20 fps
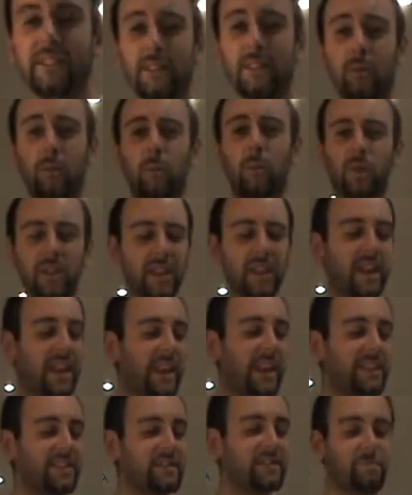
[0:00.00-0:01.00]
don't know what it
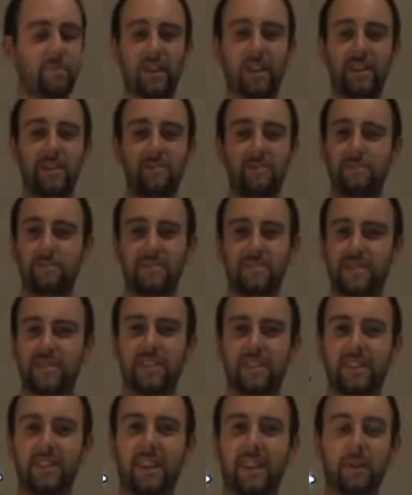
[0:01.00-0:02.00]
is, but
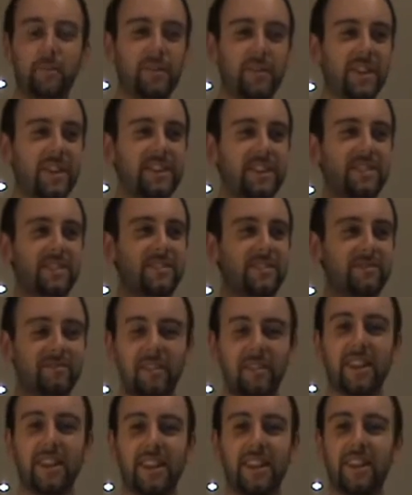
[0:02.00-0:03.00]
cider companies,
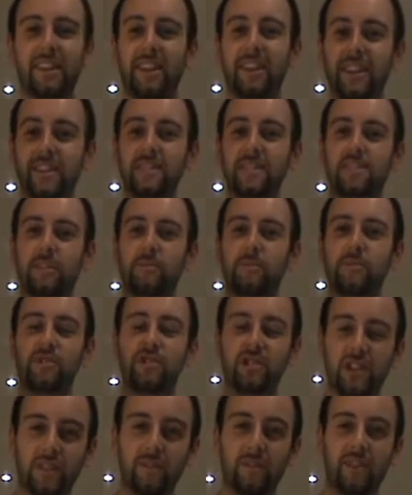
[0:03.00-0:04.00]
really, you need to stop
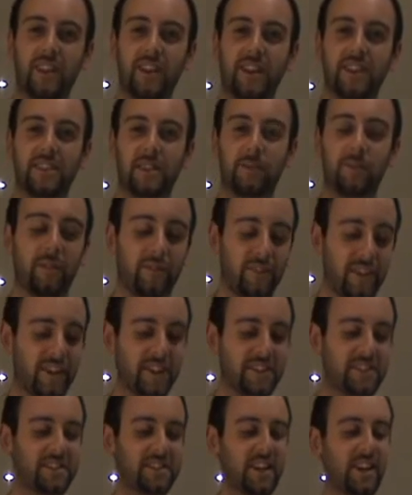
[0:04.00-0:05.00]
generalising with
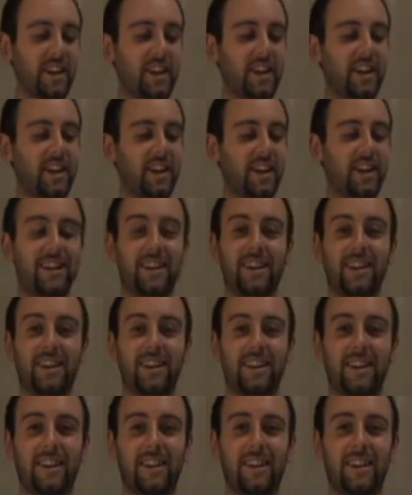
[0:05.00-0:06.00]
this.
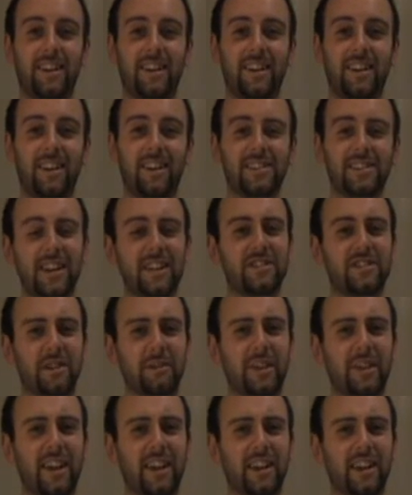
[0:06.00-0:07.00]
Is that
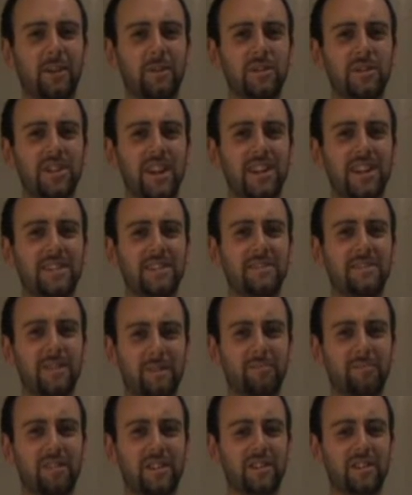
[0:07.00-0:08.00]
joke getting old yet?
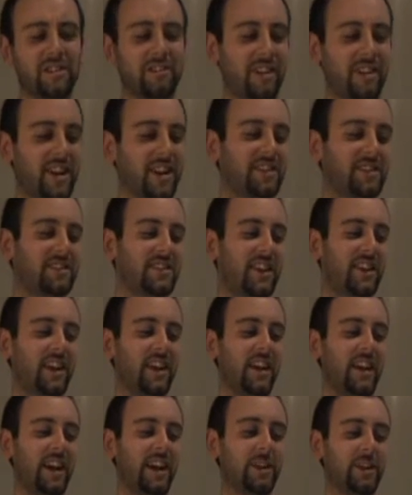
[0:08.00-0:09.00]
I'm pretty sure it is.
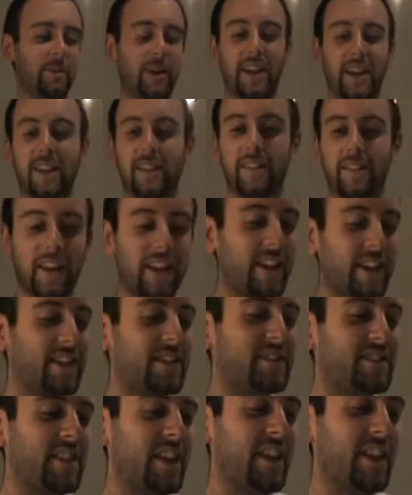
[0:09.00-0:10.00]
Anyway, that
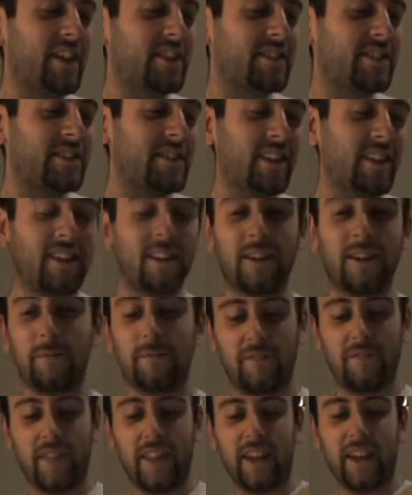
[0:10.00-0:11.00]
is it
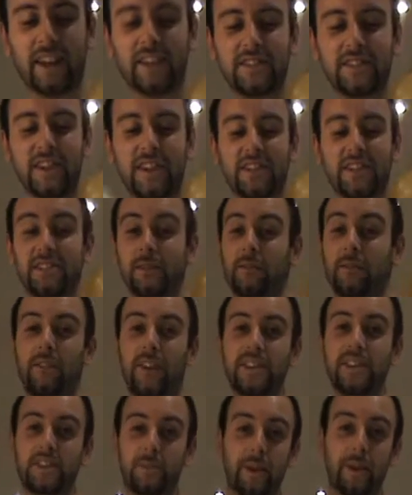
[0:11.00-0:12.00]
for that. It contains
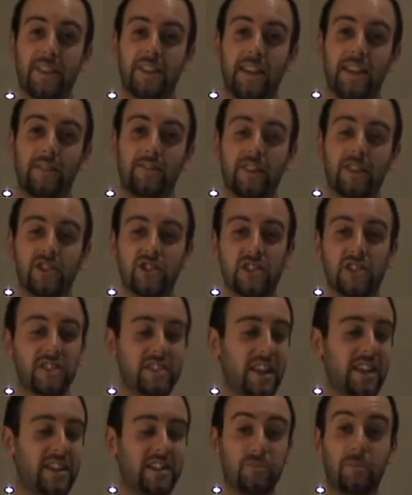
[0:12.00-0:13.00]
sulfites to maintain
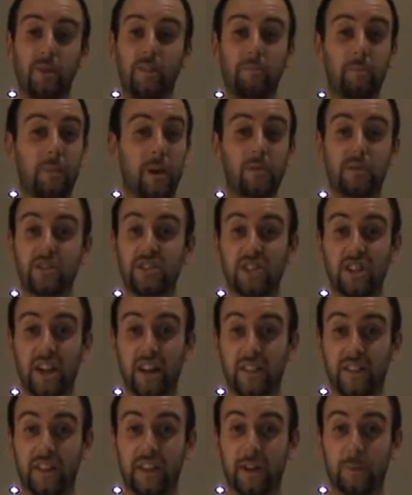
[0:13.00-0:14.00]
freshness, as with most
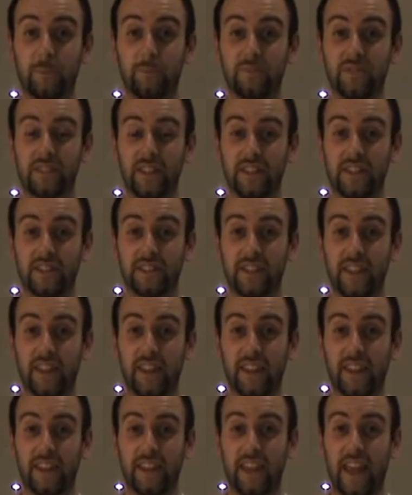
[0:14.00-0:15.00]
other ciders that you can